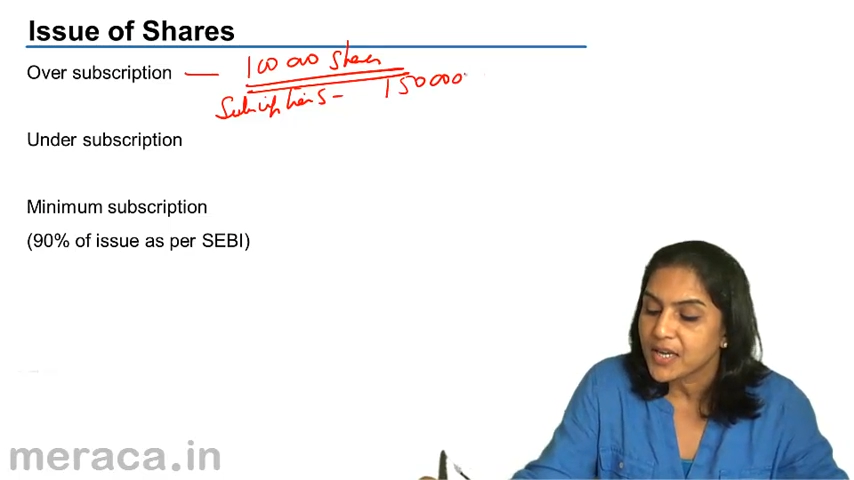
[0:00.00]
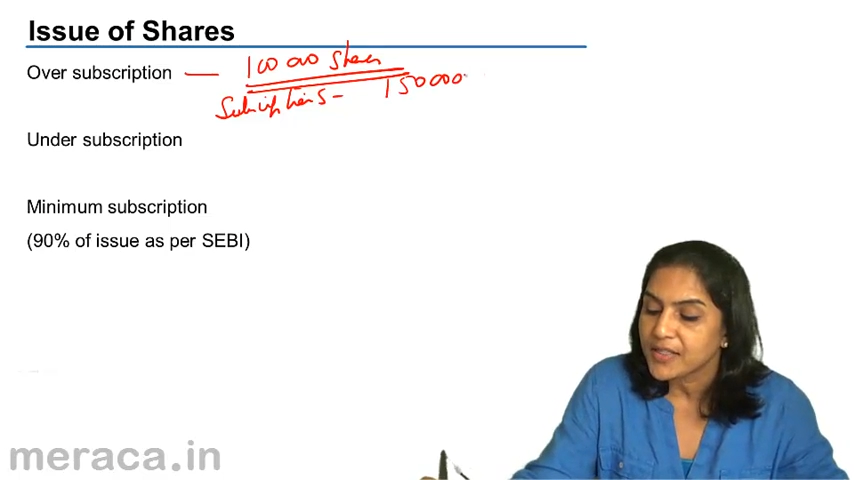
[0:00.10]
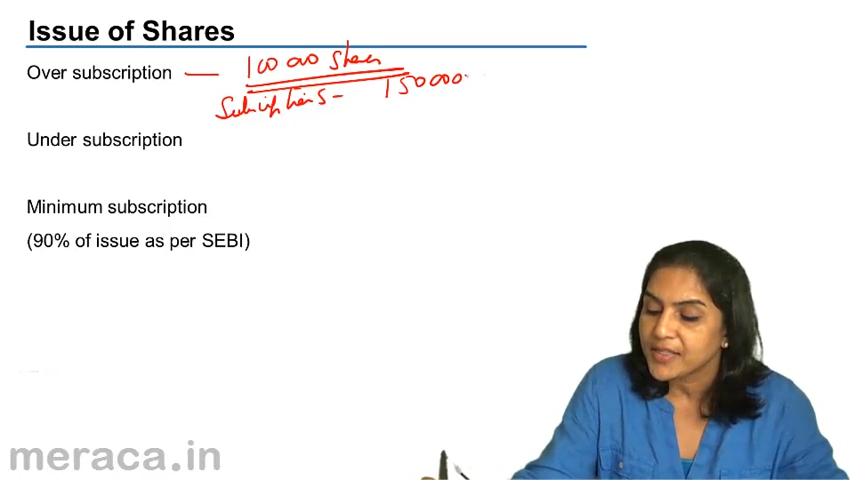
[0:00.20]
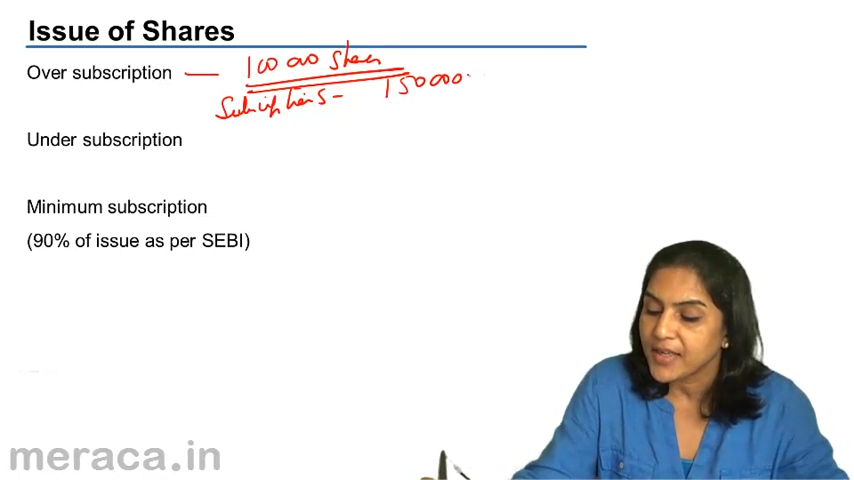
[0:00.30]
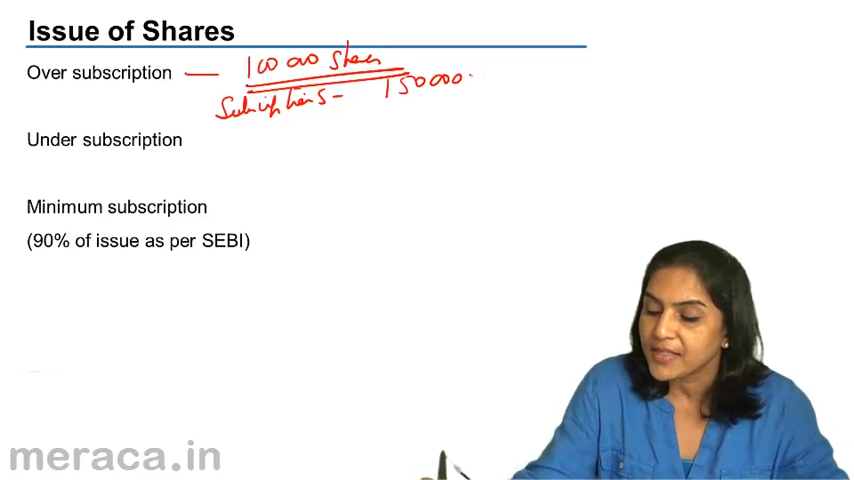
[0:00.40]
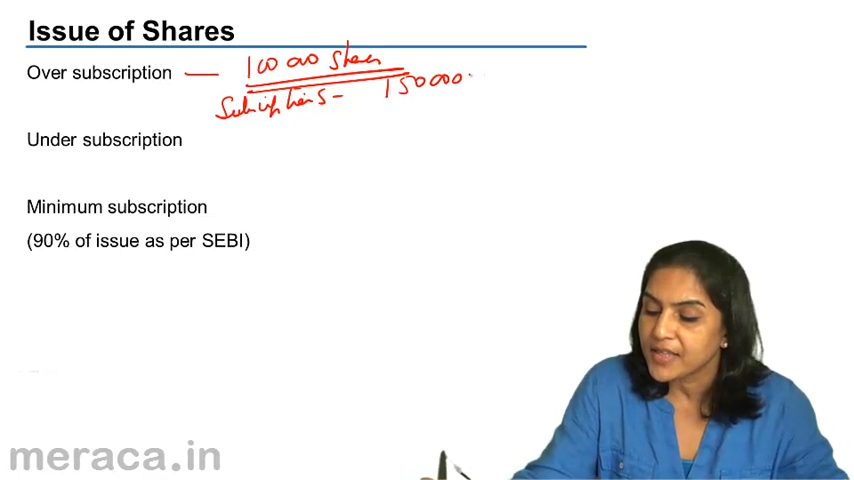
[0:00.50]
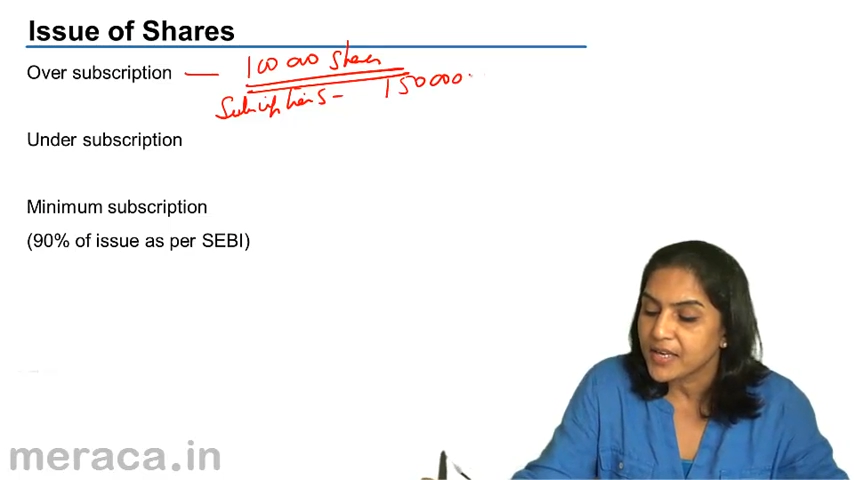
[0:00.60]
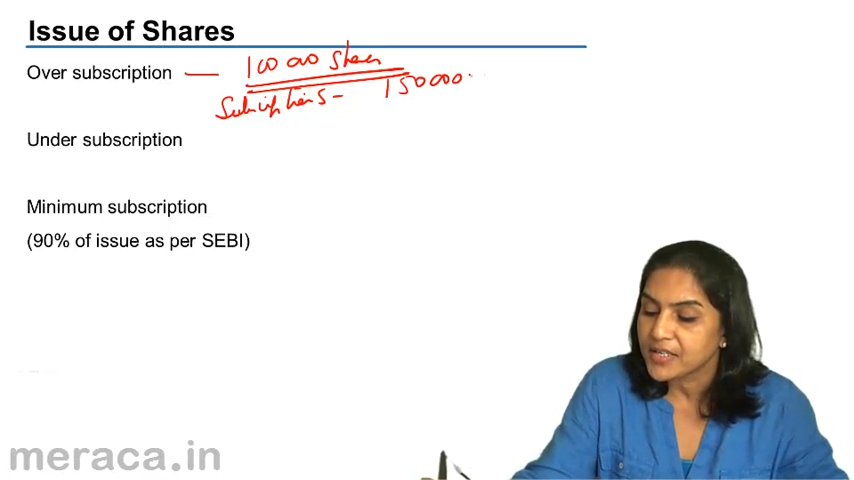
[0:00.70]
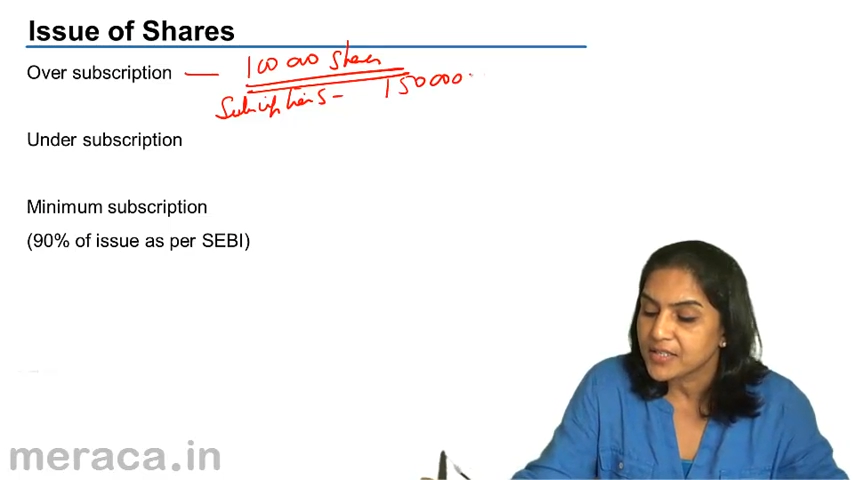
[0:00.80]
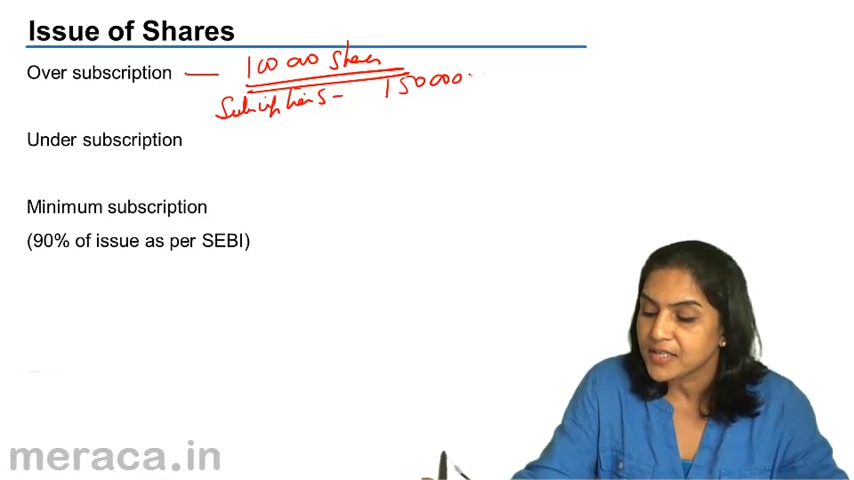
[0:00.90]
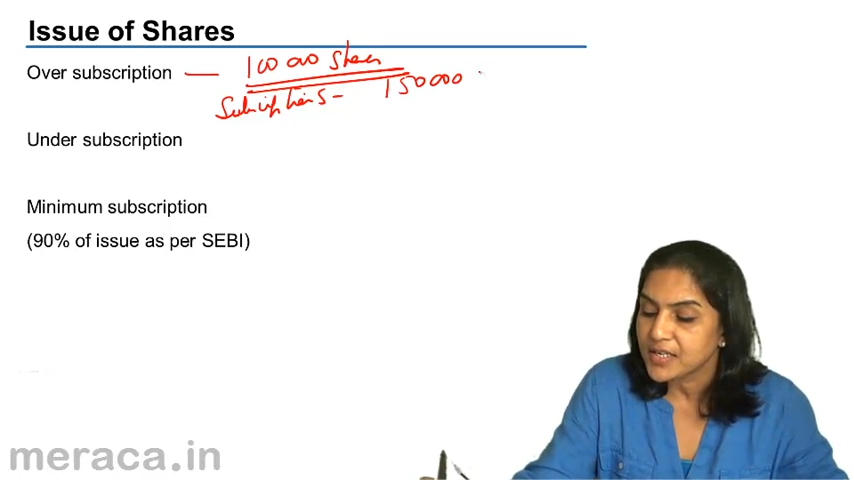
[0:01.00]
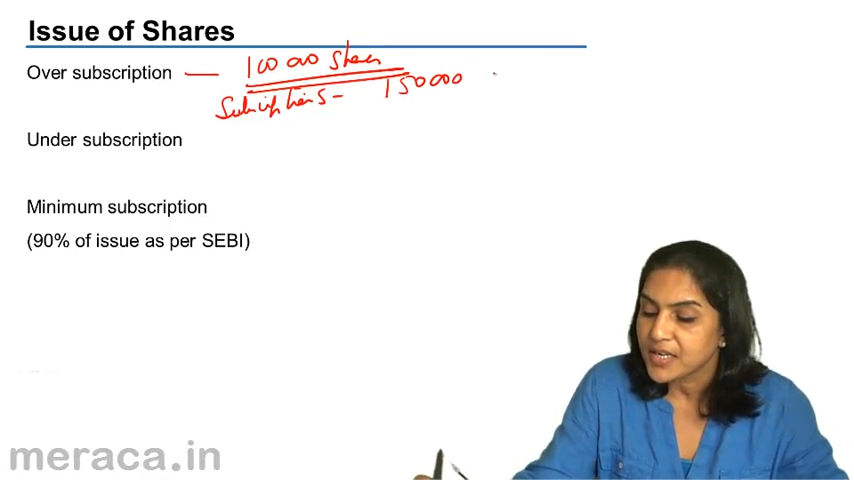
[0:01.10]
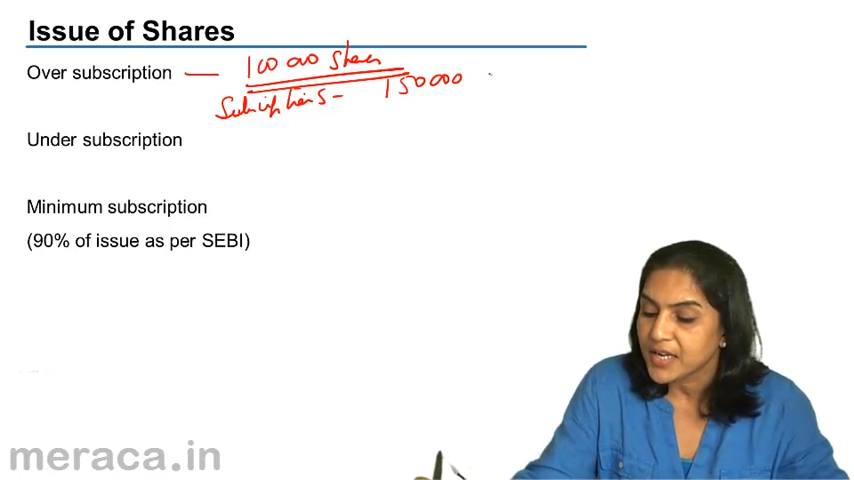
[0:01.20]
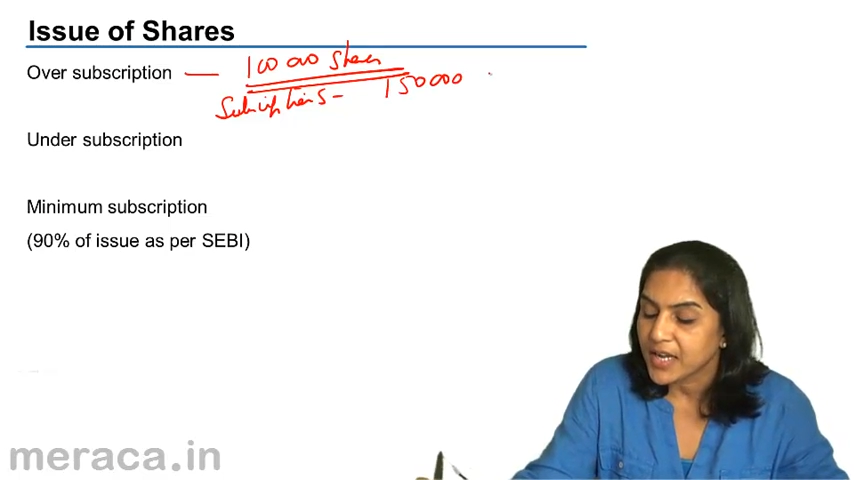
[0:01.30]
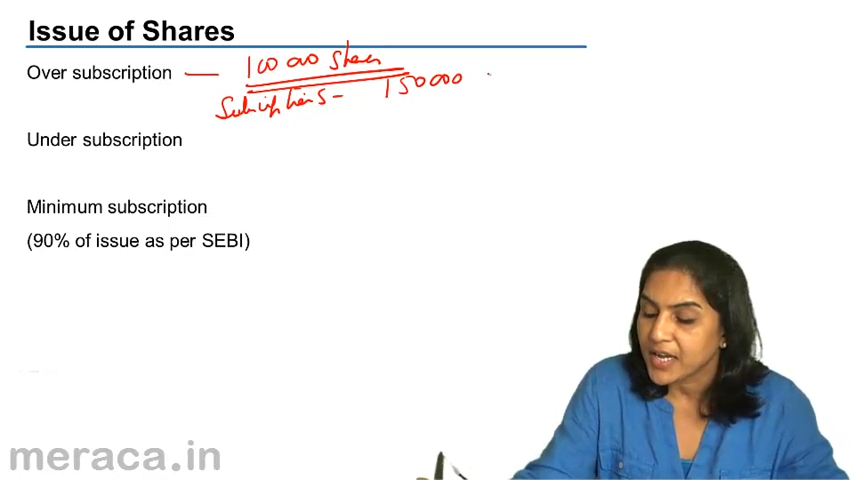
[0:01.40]
Then there is a
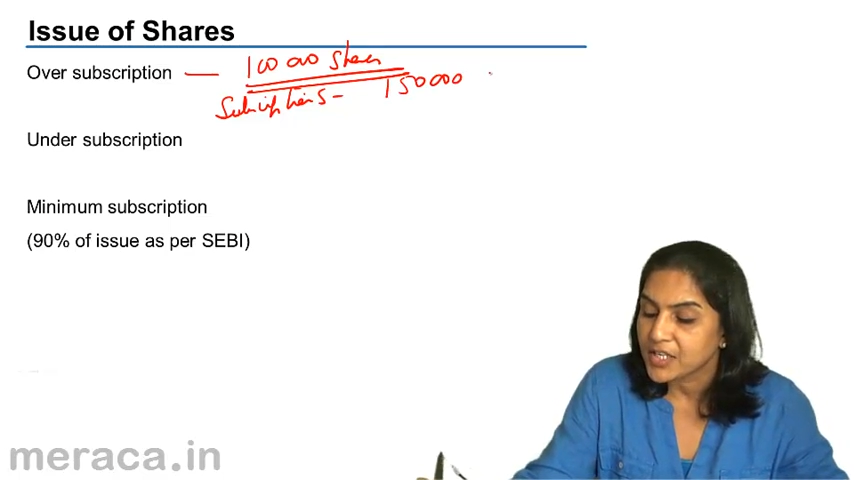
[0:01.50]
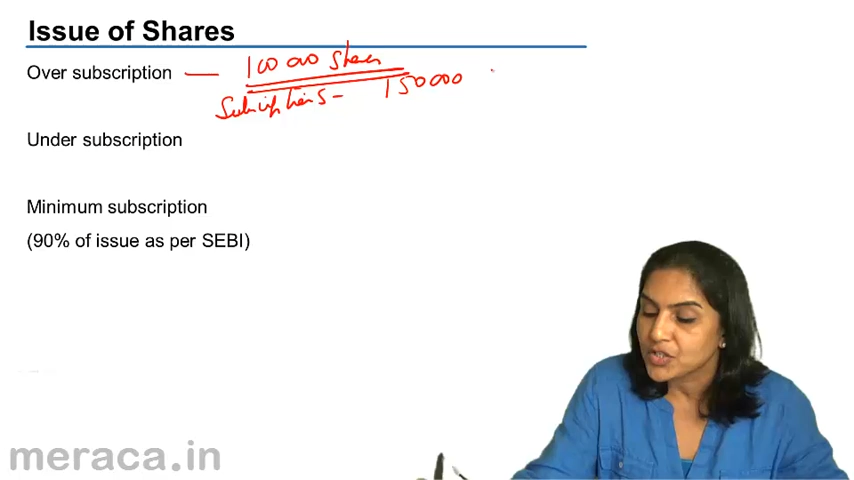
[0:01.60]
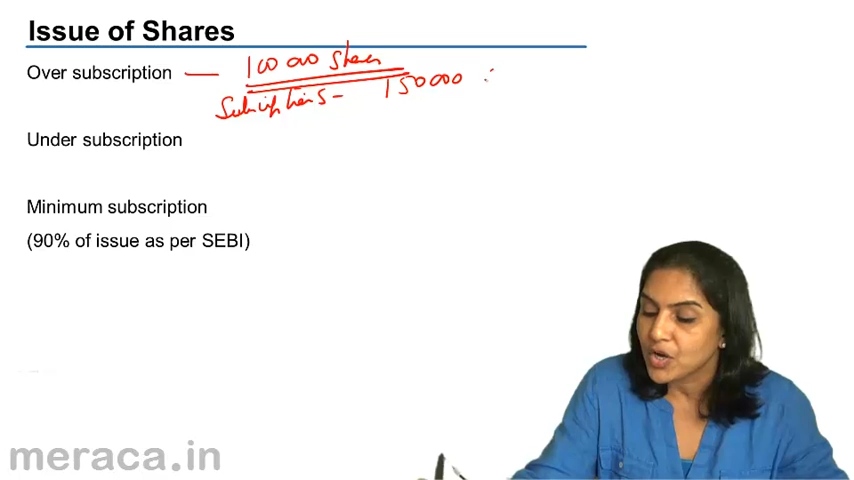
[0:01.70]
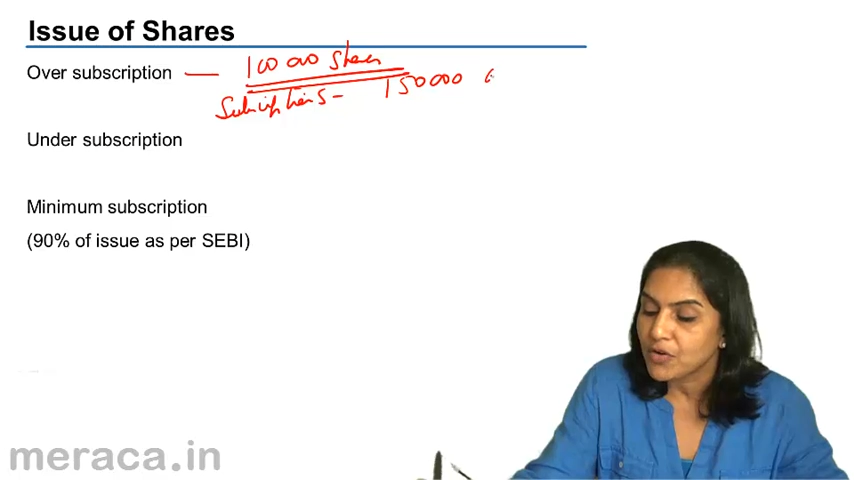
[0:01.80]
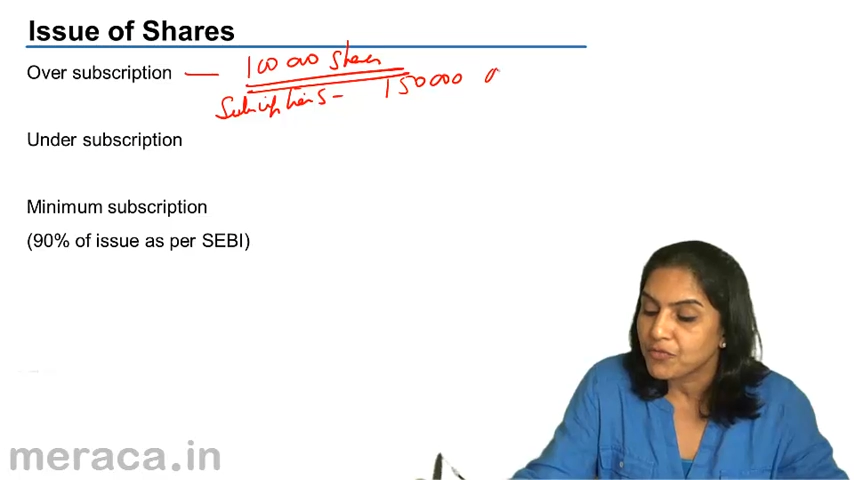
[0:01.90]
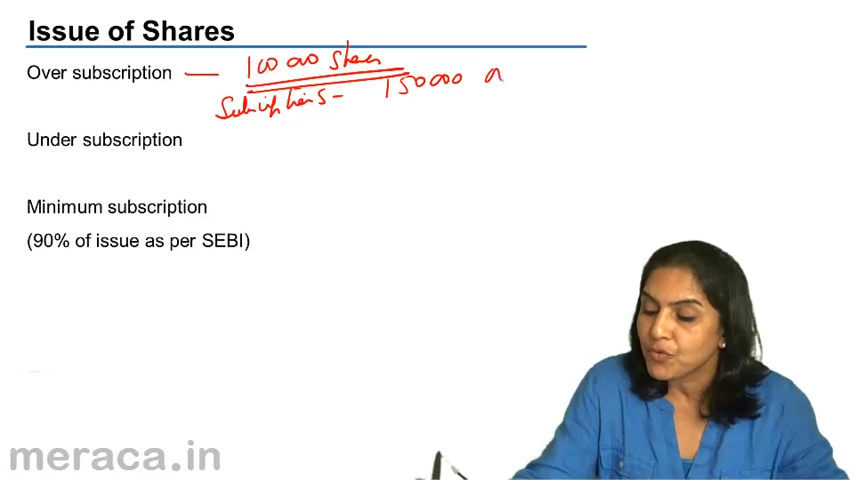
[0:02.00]
case of